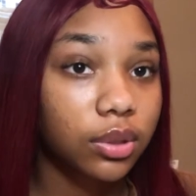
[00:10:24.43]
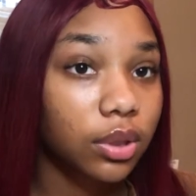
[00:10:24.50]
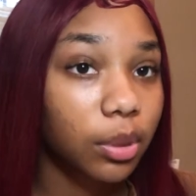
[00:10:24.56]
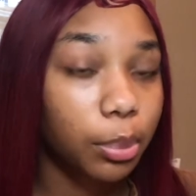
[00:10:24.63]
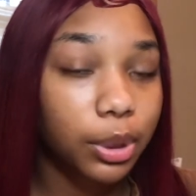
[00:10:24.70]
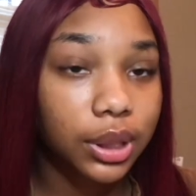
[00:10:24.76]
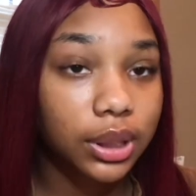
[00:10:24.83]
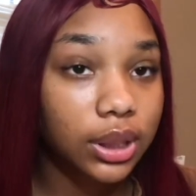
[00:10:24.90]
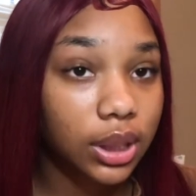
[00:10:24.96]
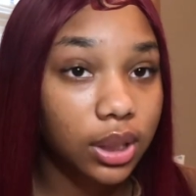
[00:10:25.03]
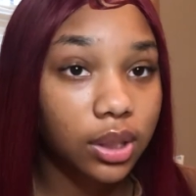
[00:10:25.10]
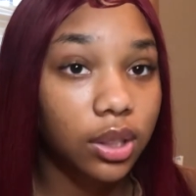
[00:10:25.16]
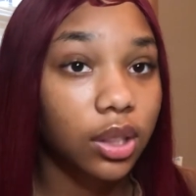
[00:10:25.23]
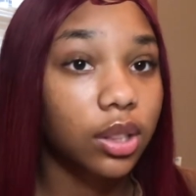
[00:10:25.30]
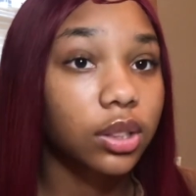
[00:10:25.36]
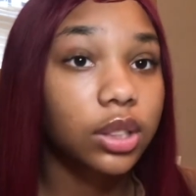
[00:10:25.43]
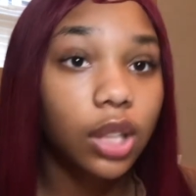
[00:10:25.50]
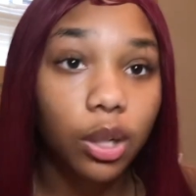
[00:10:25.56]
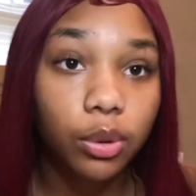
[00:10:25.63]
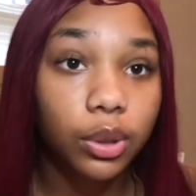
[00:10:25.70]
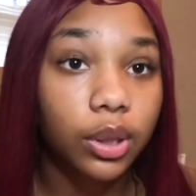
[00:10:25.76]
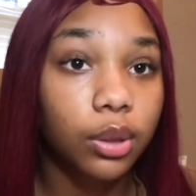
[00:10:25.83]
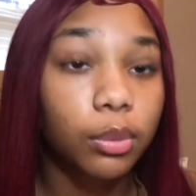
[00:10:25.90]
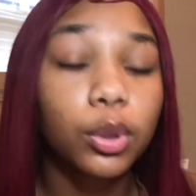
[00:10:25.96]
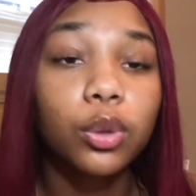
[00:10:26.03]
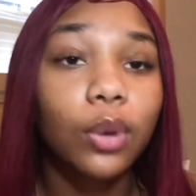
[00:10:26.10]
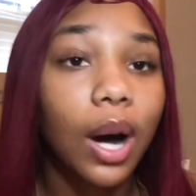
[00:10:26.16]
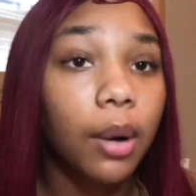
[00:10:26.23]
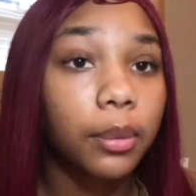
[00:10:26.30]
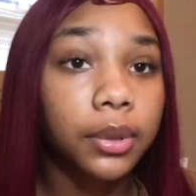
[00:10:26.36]
princess girl told him who
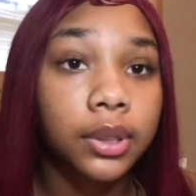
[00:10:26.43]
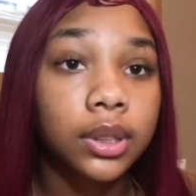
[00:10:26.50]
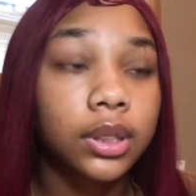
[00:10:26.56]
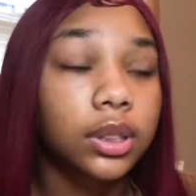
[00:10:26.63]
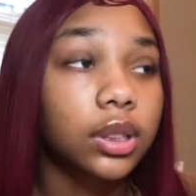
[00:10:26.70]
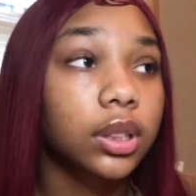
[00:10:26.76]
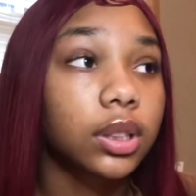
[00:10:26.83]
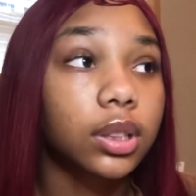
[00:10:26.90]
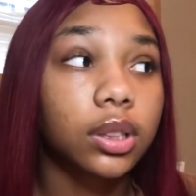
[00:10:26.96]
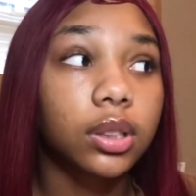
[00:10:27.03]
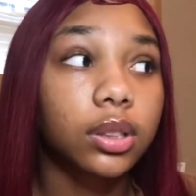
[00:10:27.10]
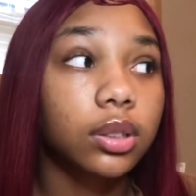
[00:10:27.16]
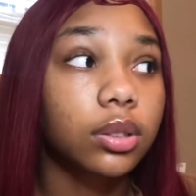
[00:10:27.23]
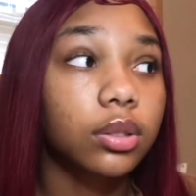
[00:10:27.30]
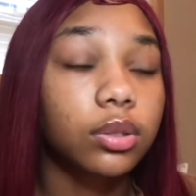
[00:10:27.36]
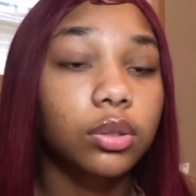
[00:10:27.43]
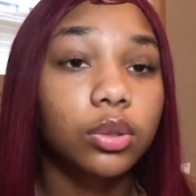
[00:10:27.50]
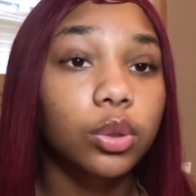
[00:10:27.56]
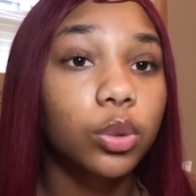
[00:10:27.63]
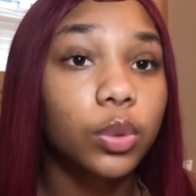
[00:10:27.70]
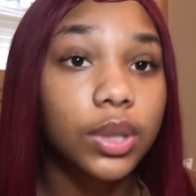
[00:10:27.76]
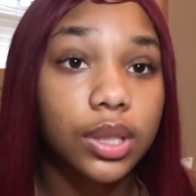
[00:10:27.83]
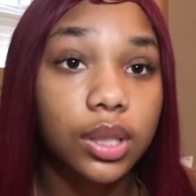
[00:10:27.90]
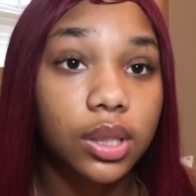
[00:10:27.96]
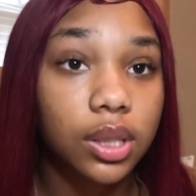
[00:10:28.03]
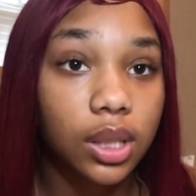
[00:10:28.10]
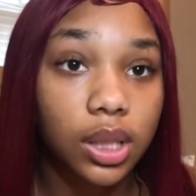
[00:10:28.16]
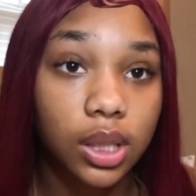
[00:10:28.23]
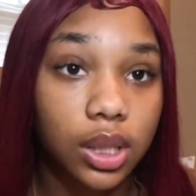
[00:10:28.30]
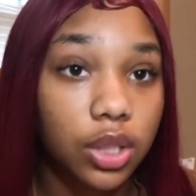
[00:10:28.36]
I was and who was
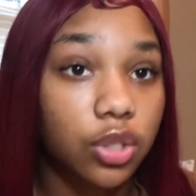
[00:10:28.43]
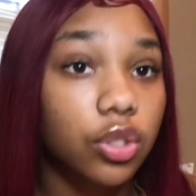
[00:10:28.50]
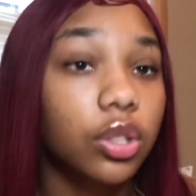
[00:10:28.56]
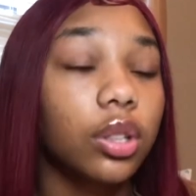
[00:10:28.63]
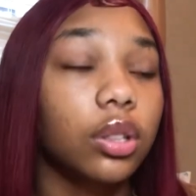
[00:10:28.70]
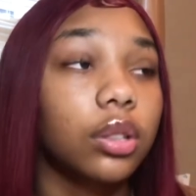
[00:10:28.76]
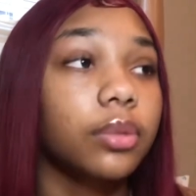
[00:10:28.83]
in his junk.